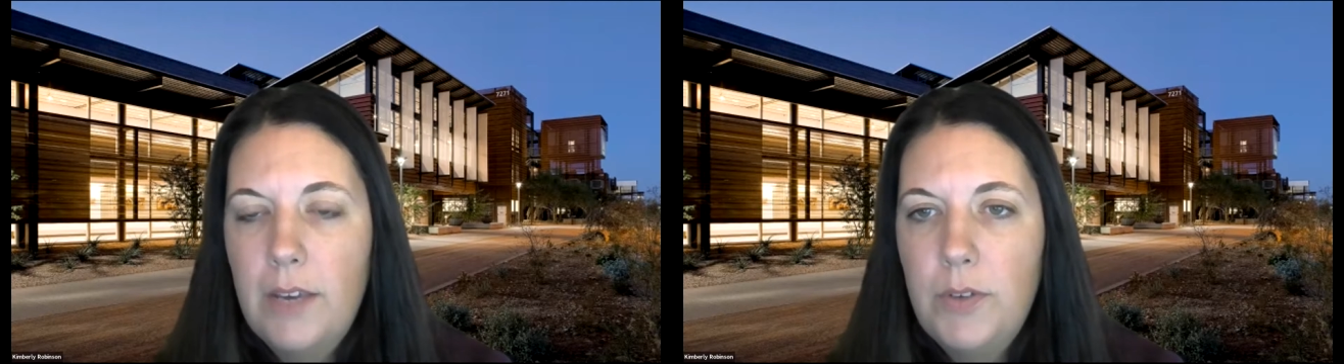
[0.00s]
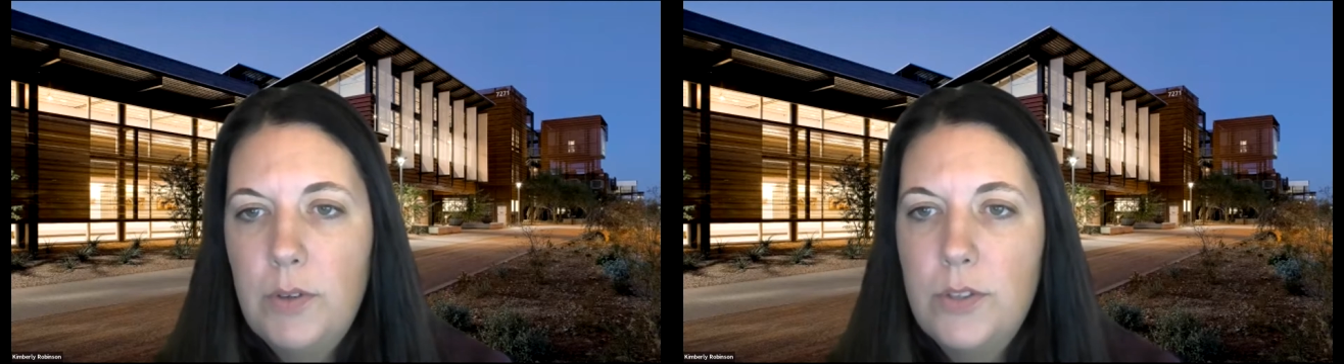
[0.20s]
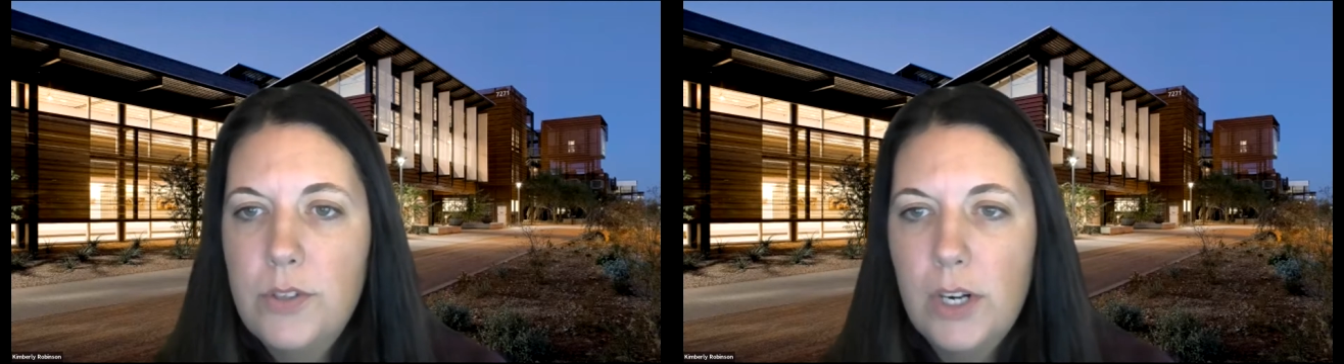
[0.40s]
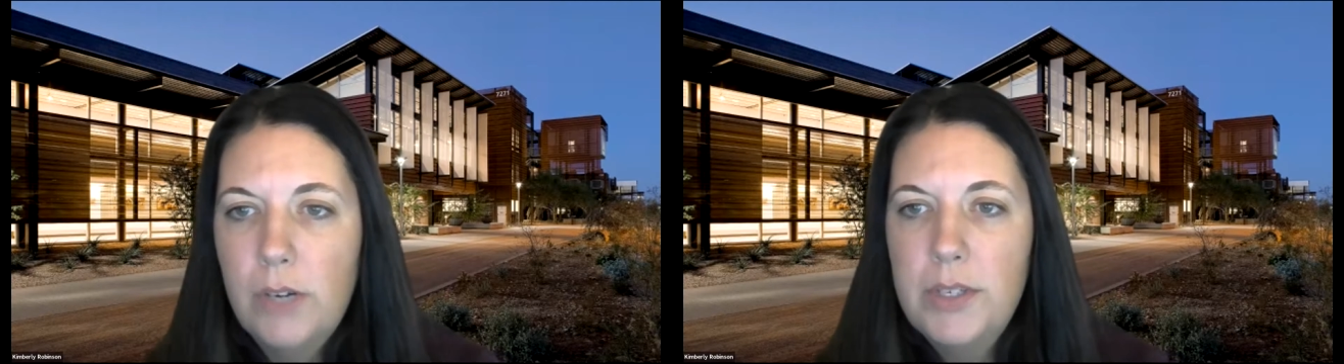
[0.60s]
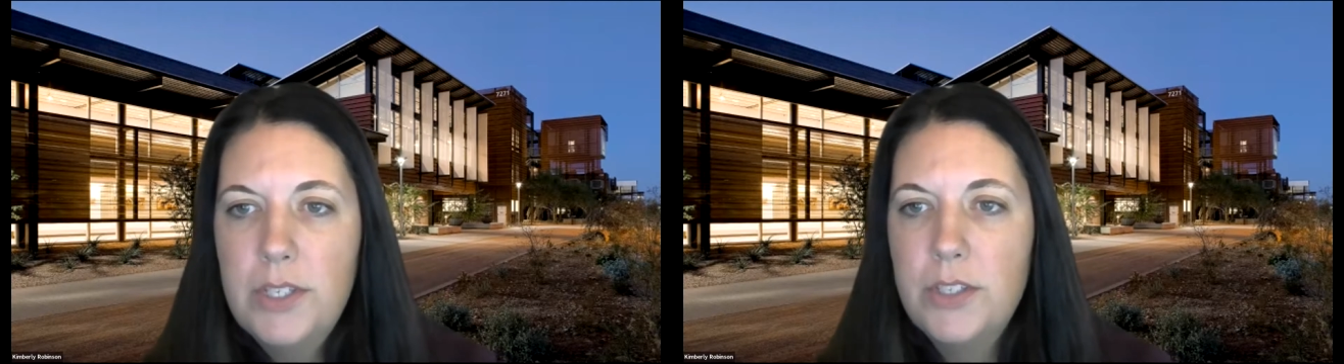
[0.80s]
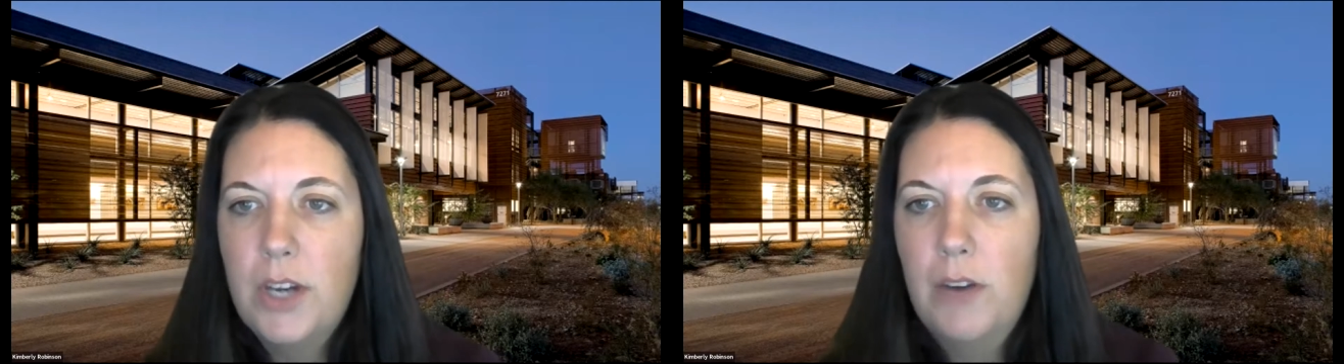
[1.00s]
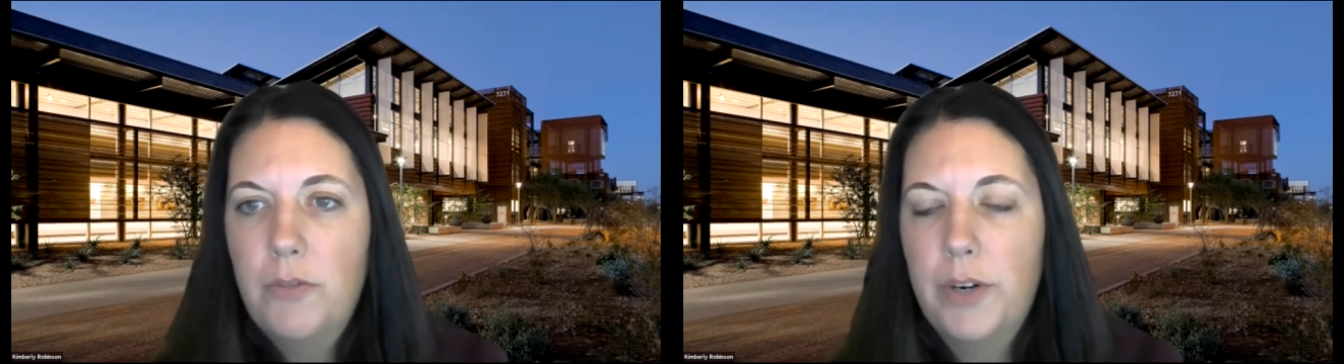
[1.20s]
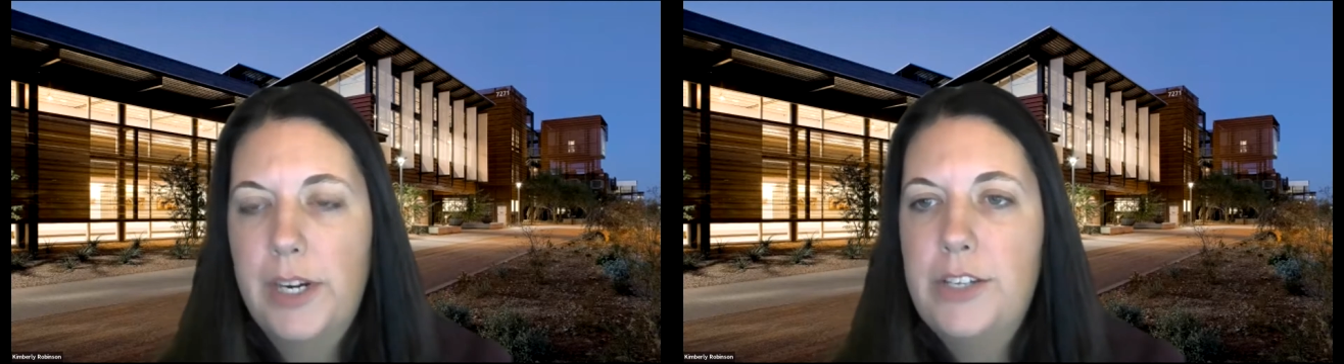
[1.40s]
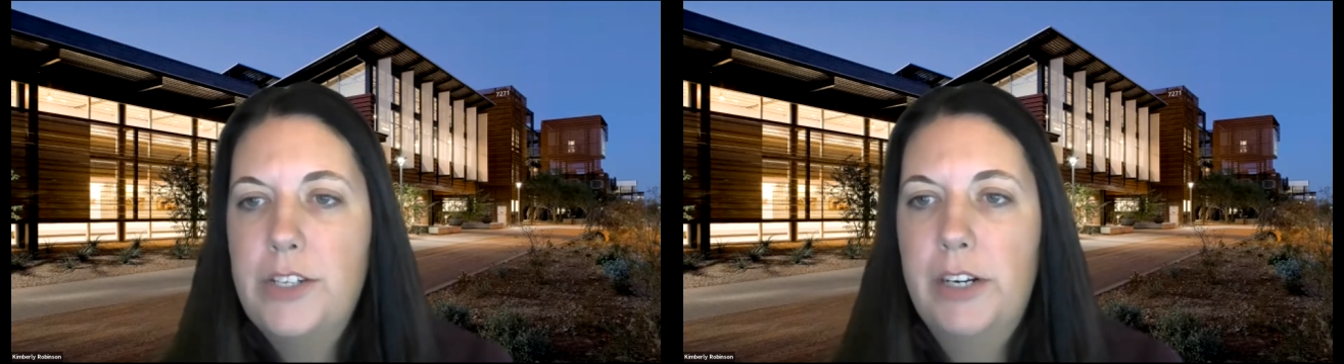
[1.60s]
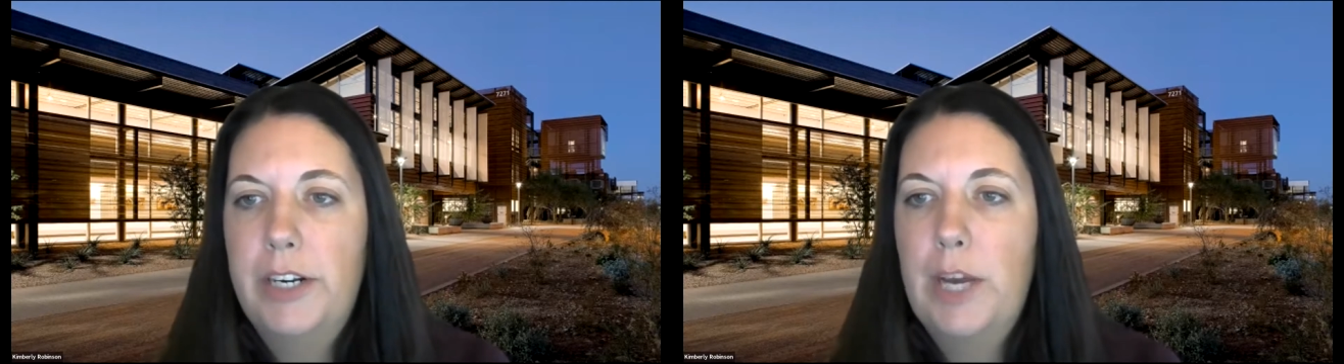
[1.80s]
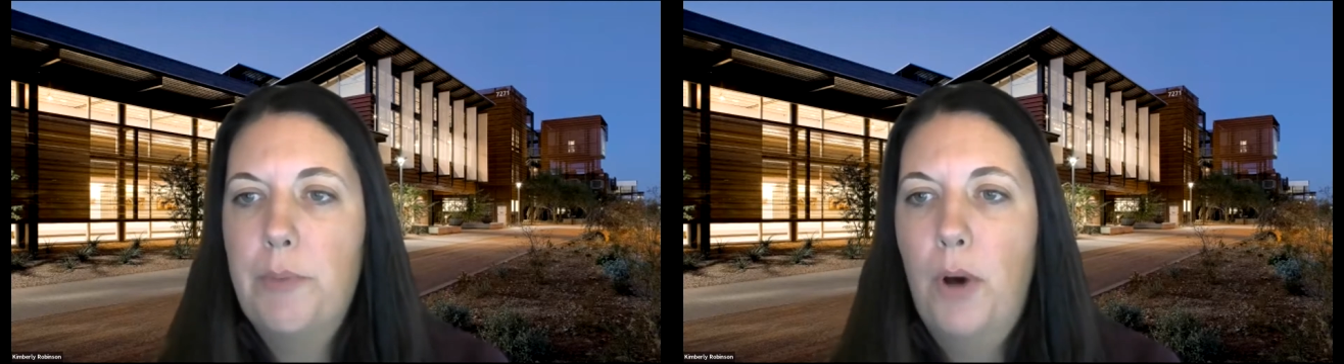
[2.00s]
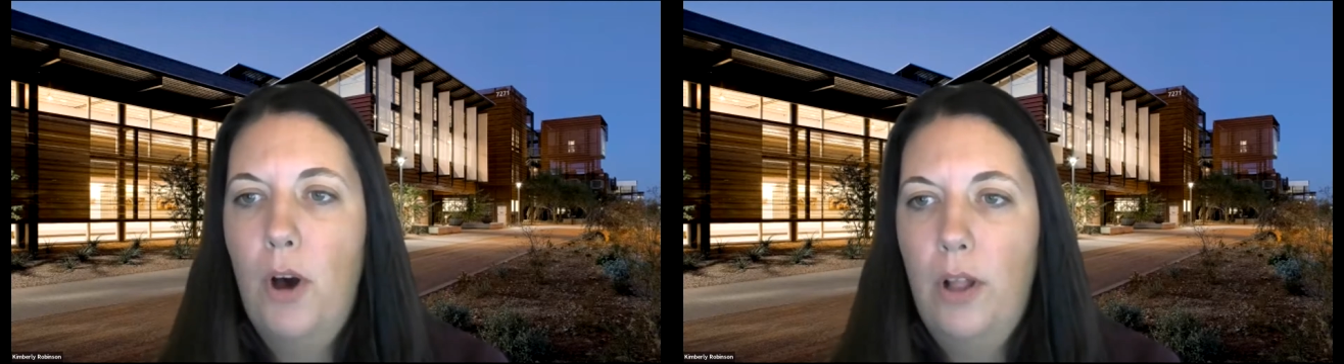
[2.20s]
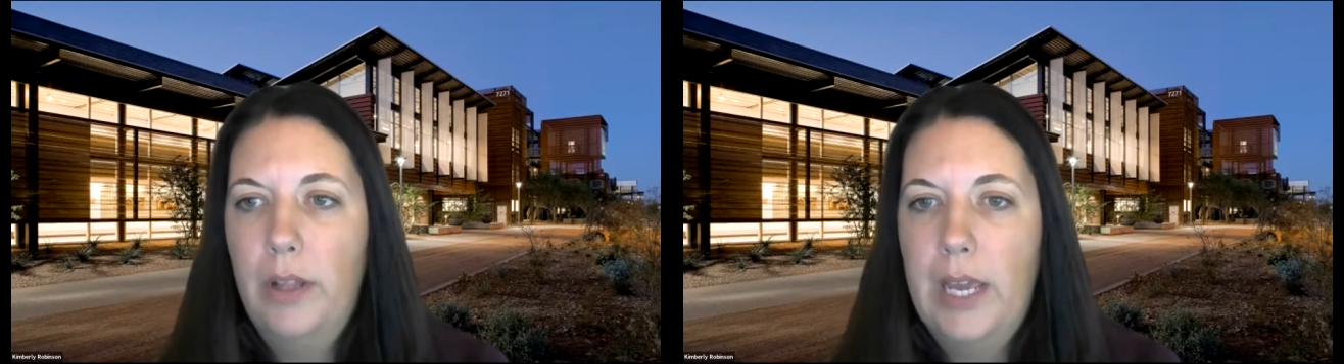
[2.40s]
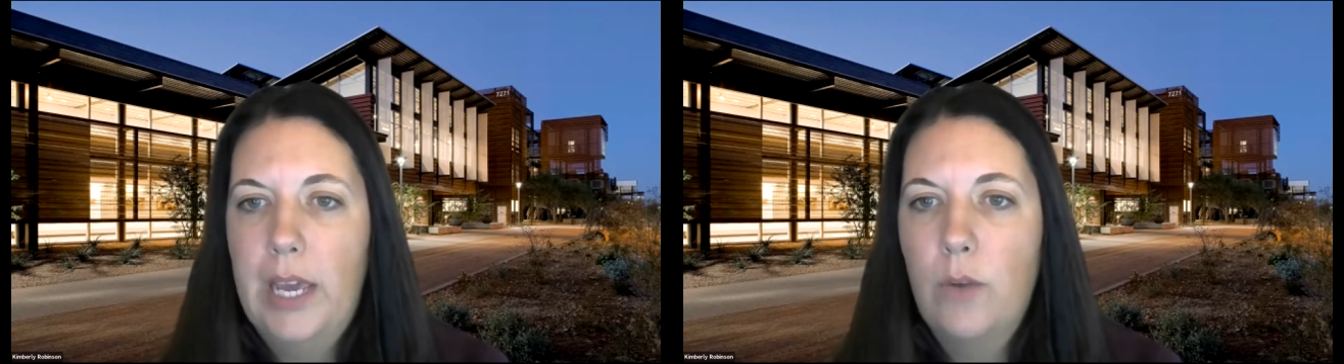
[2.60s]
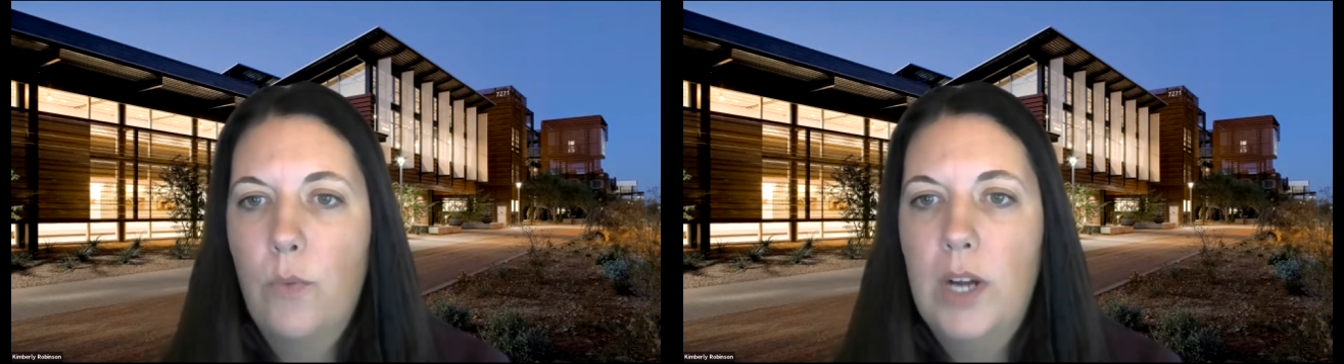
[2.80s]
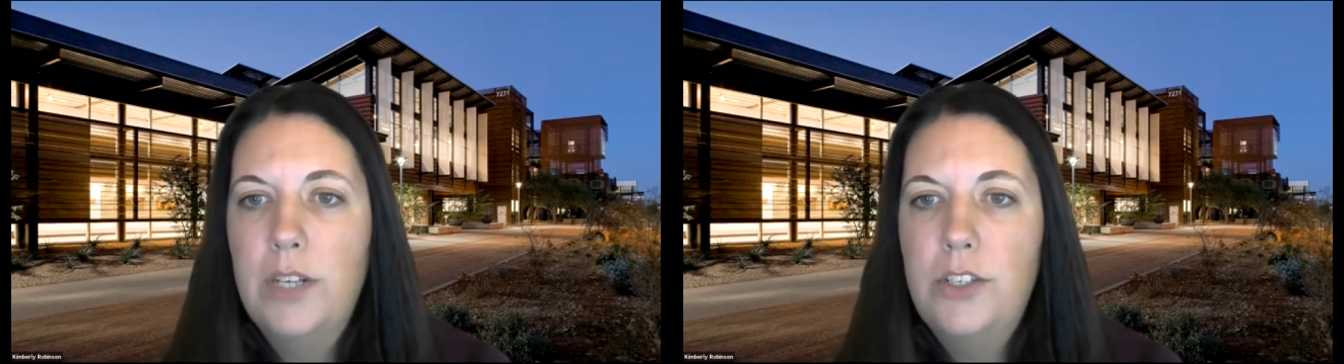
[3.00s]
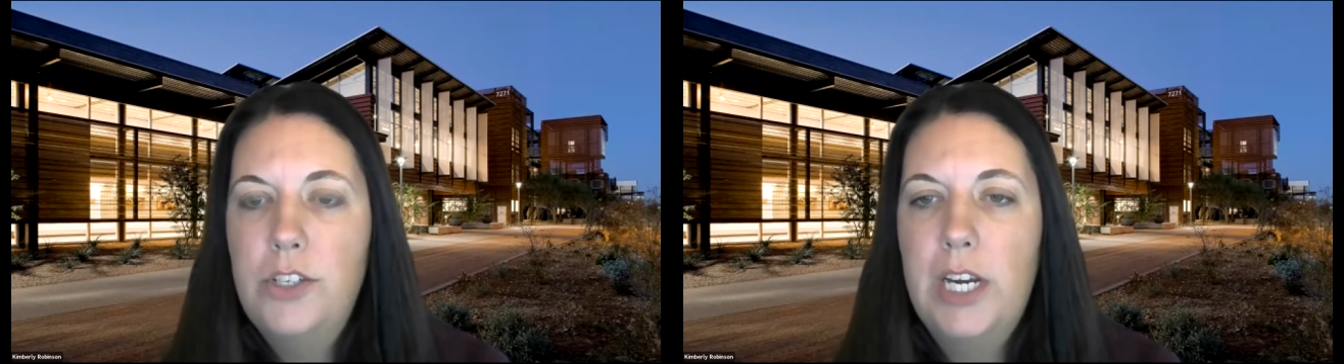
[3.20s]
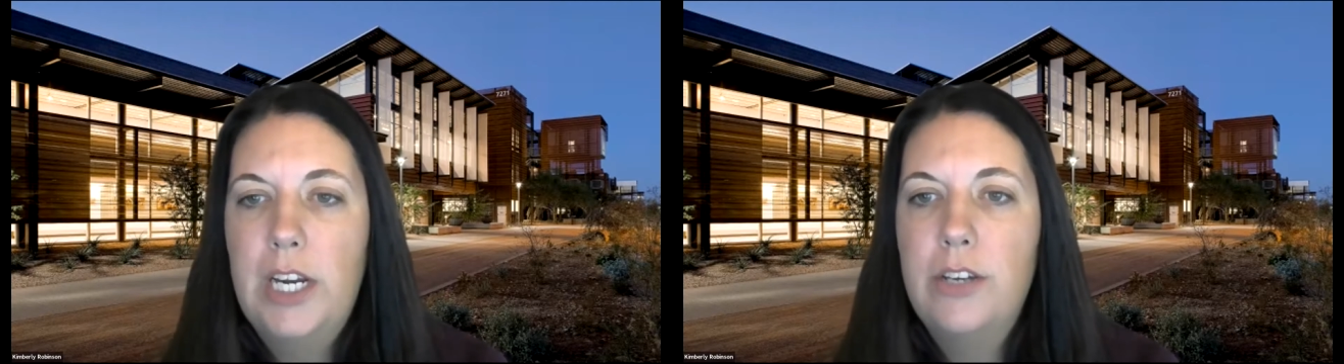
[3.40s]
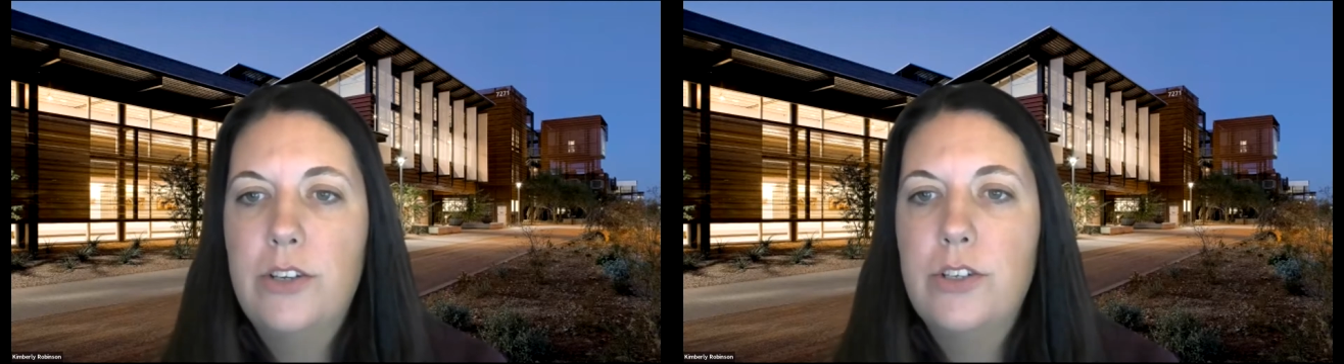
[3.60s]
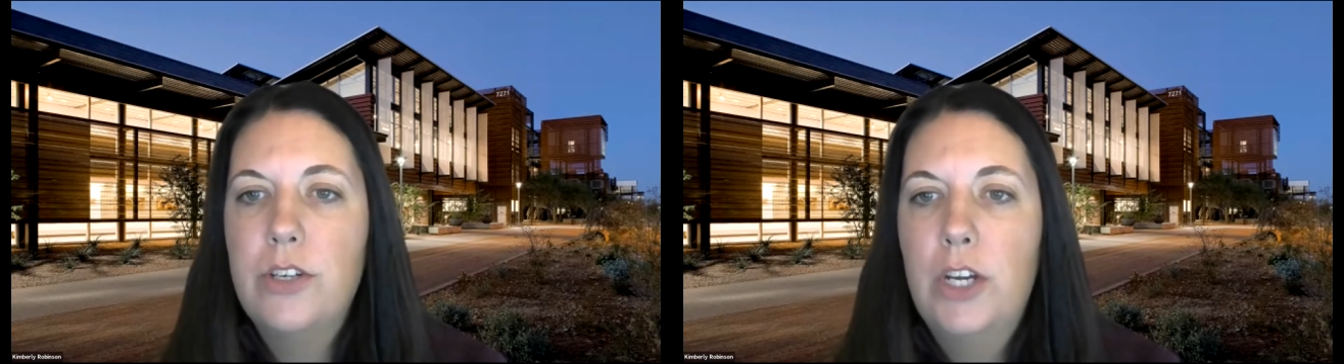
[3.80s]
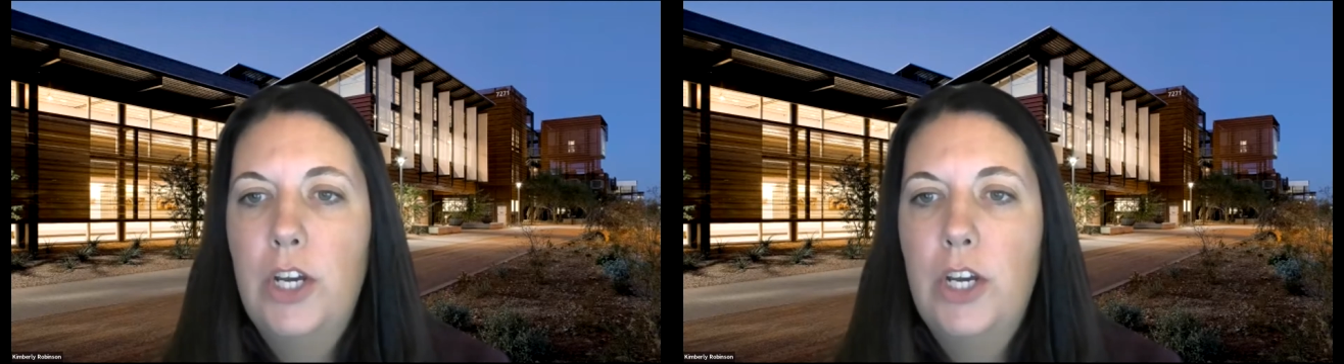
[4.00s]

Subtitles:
If you start with software engineering at Poly and want to change